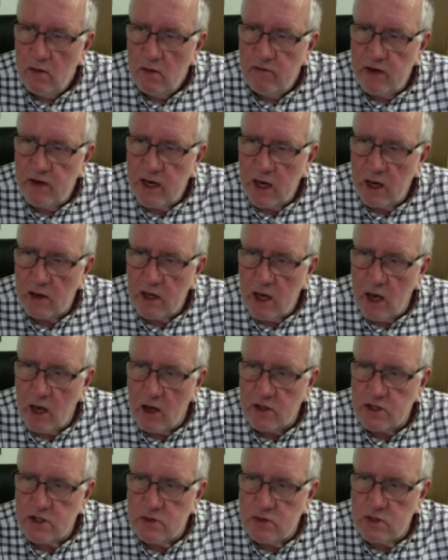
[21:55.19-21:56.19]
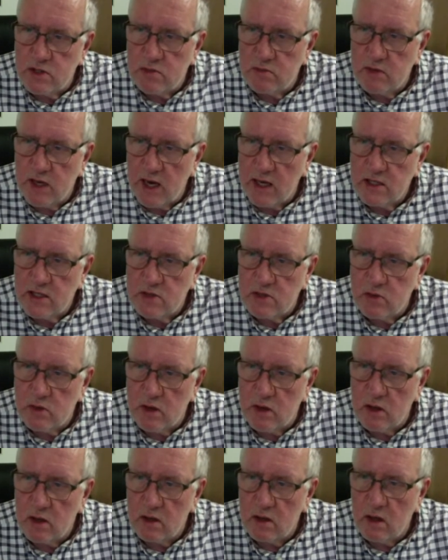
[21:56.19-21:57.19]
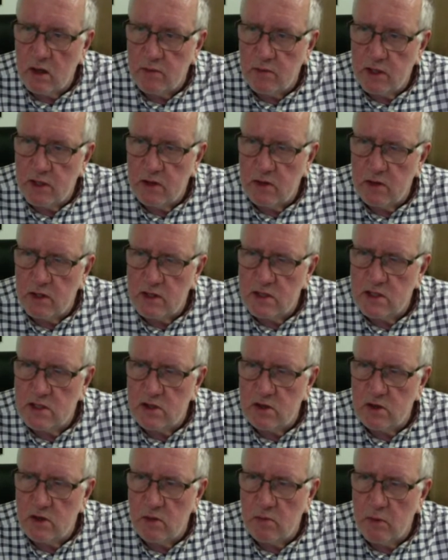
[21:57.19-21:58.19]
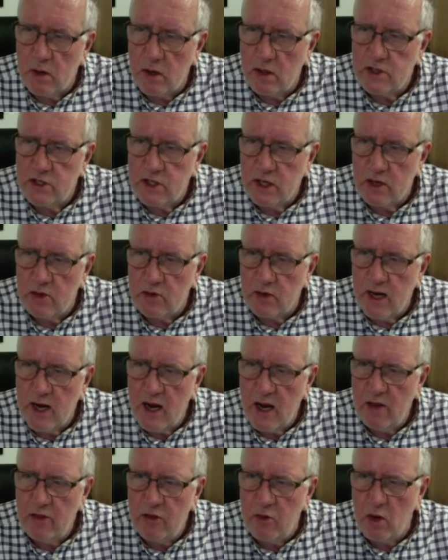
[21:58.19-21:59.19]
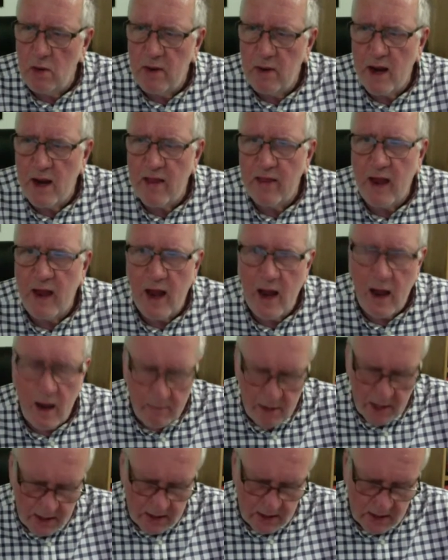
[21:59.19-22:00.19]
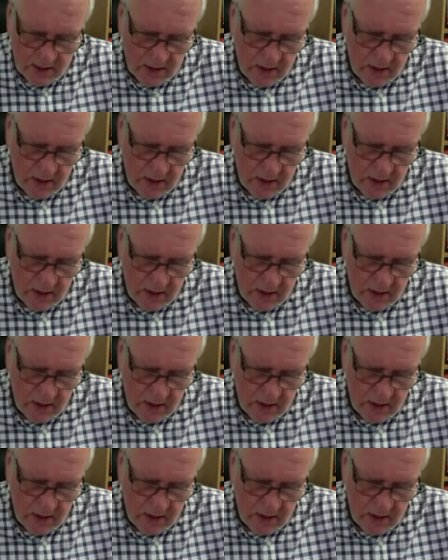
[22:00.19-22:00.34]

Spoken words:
Video casts with some guesswork. I'll be doing this soon on my channel. Yeah, I thought about that. I mean, it's